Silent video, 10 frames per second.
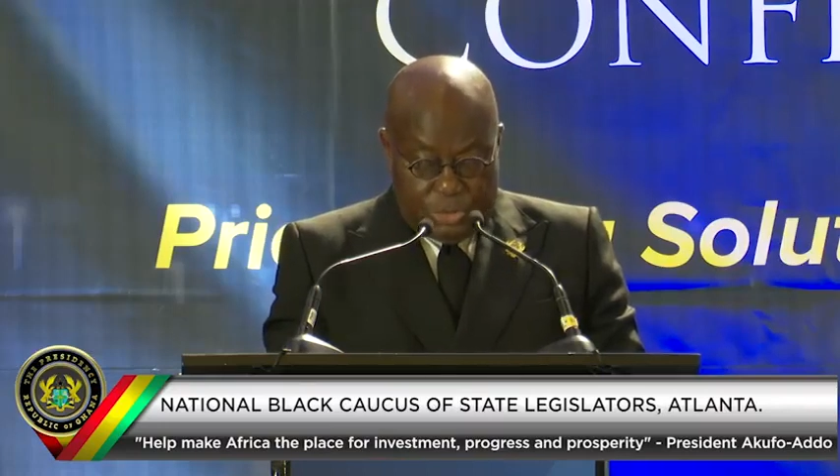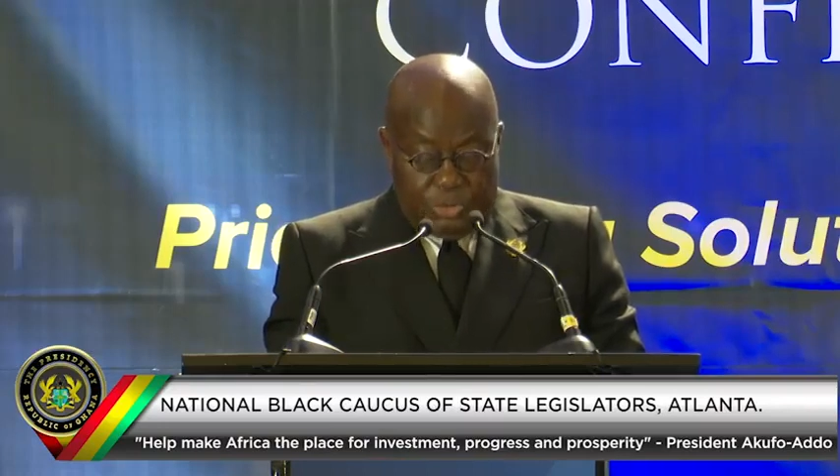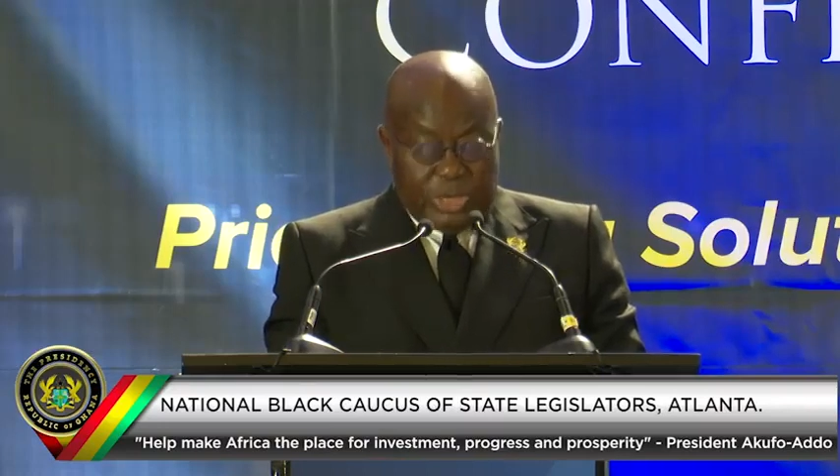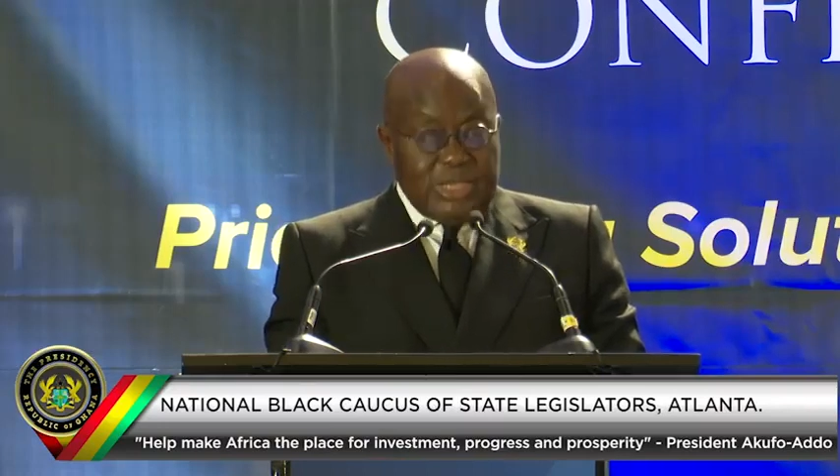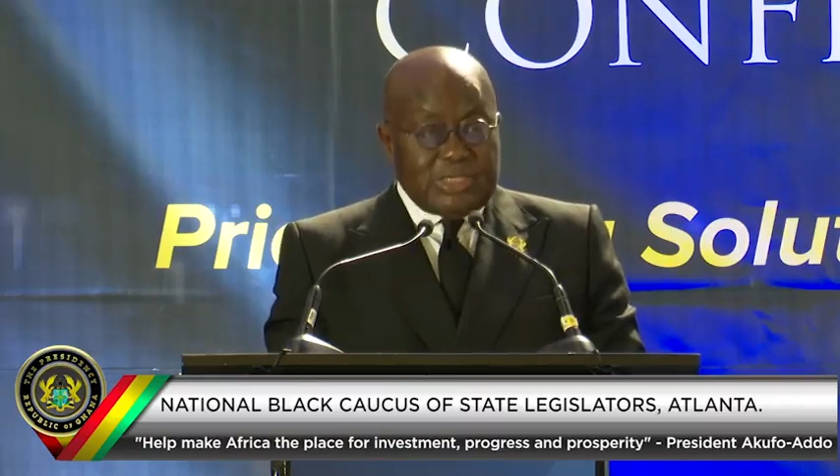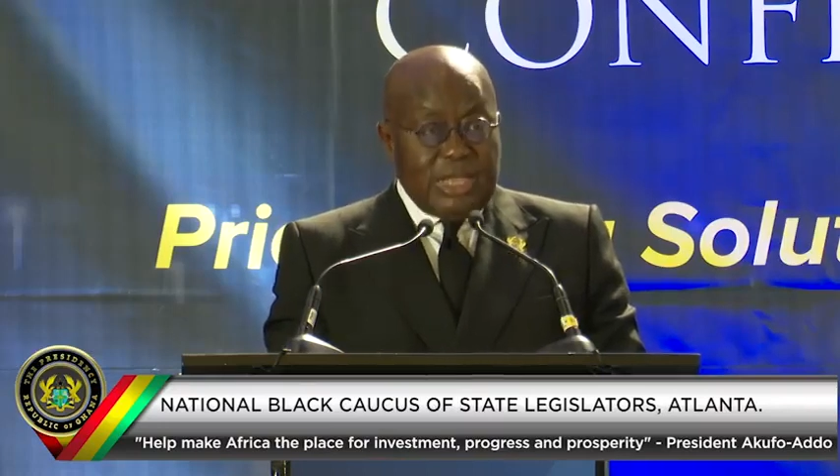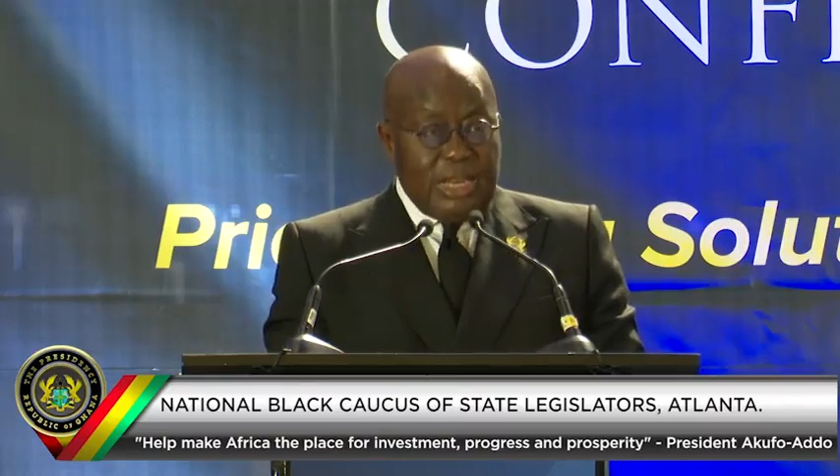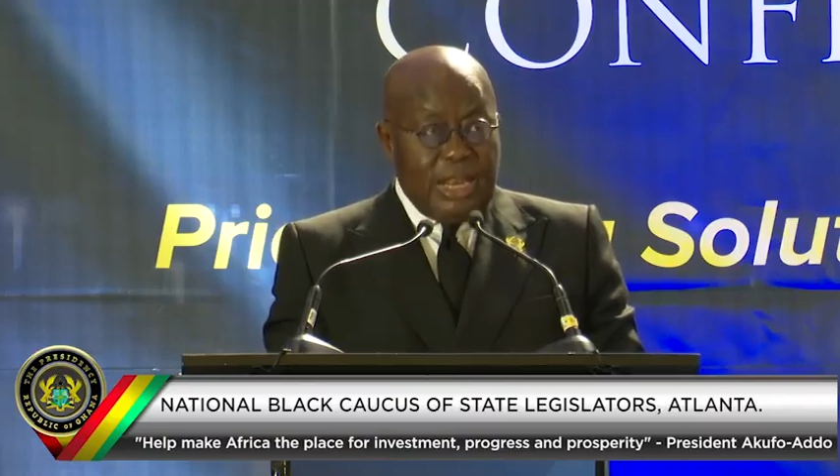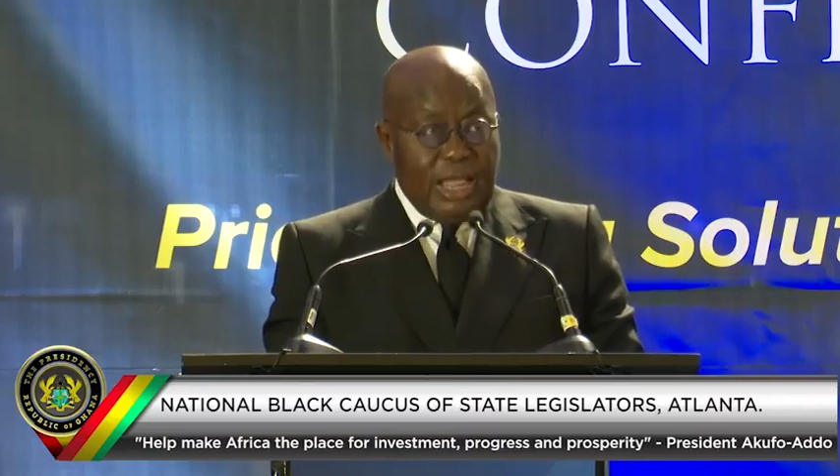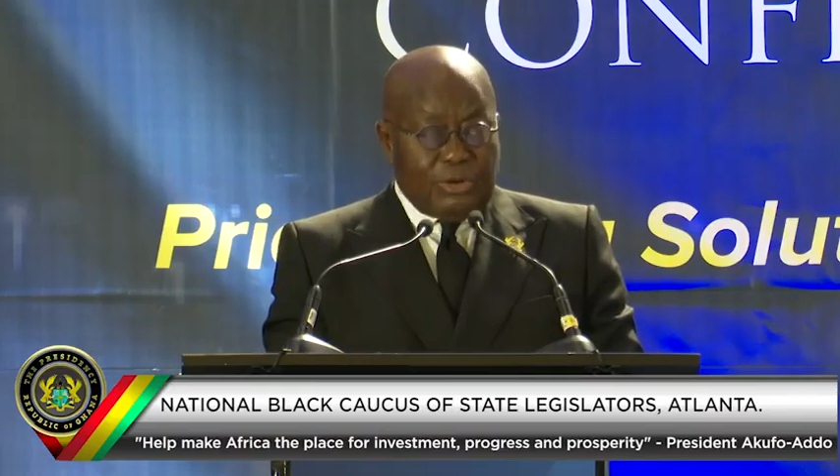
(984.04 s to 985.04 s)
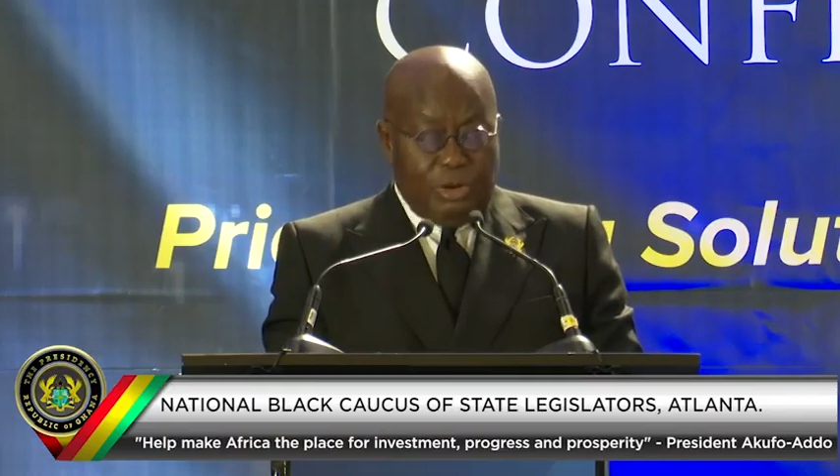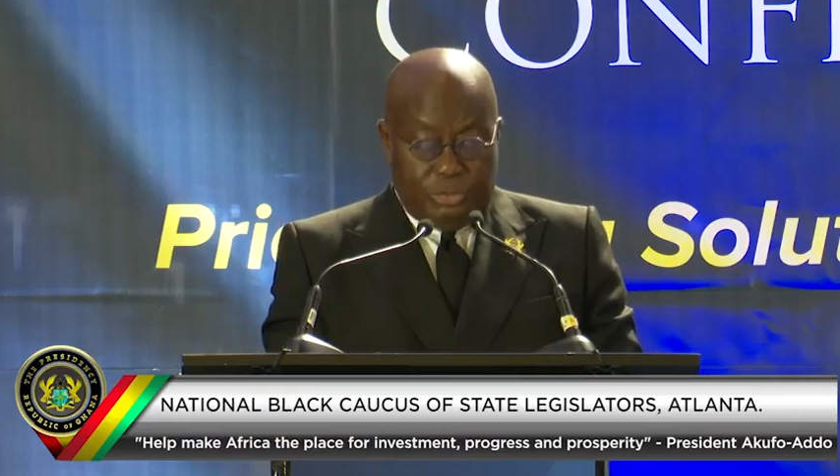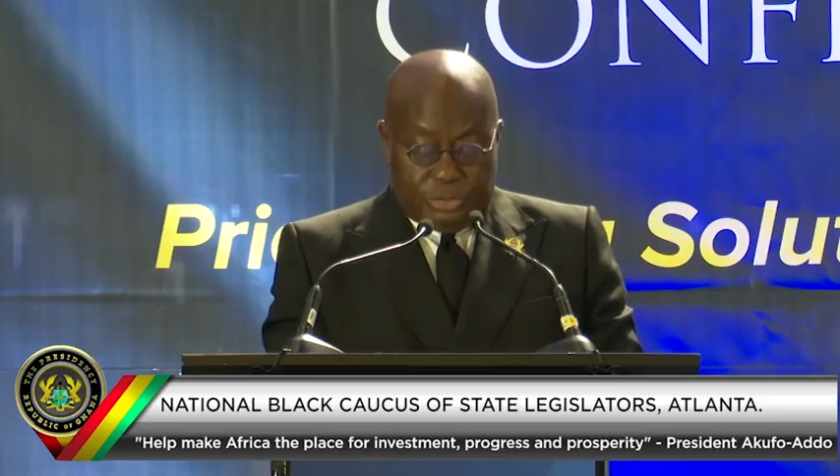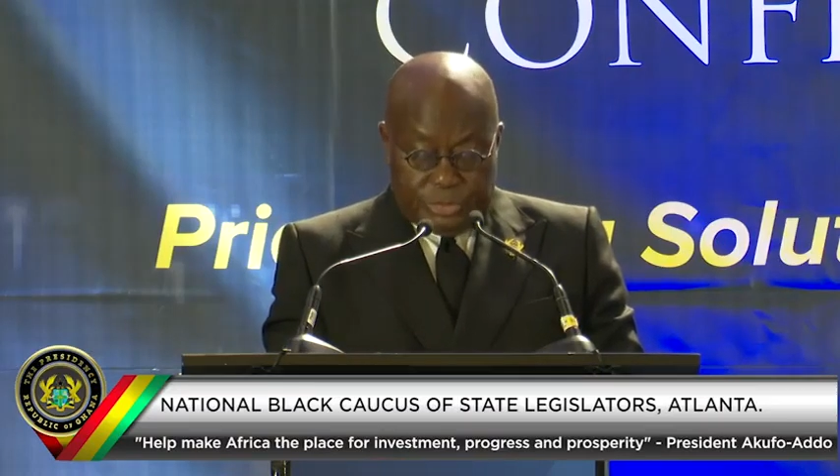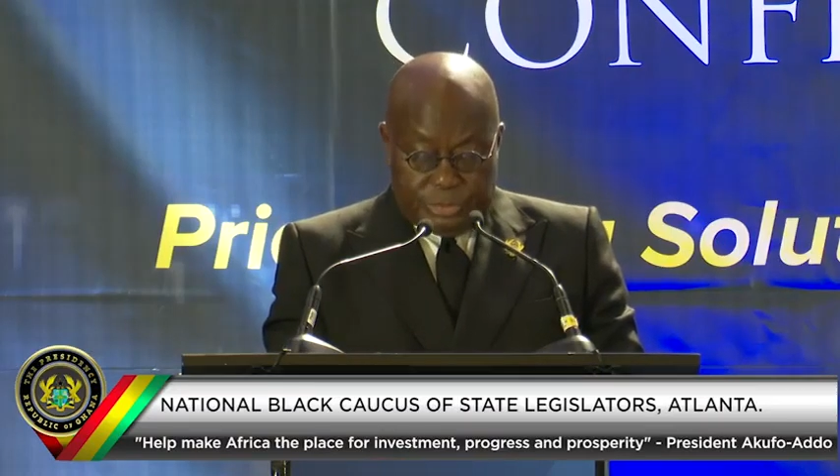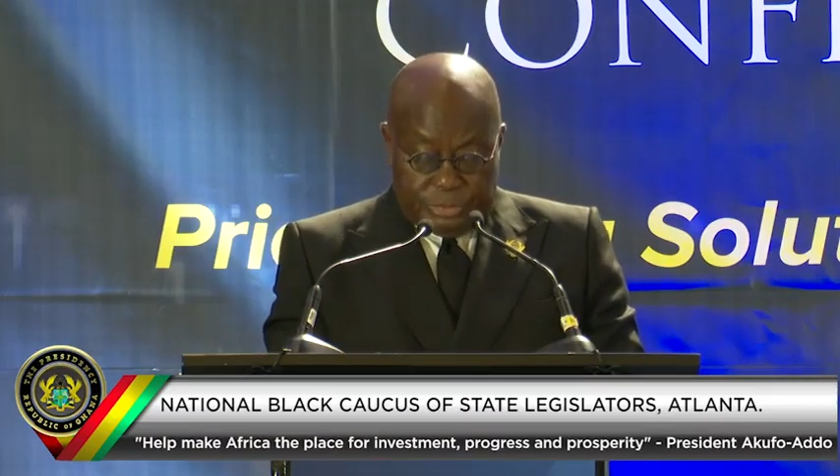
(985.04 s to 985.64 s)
when he said, and I quote,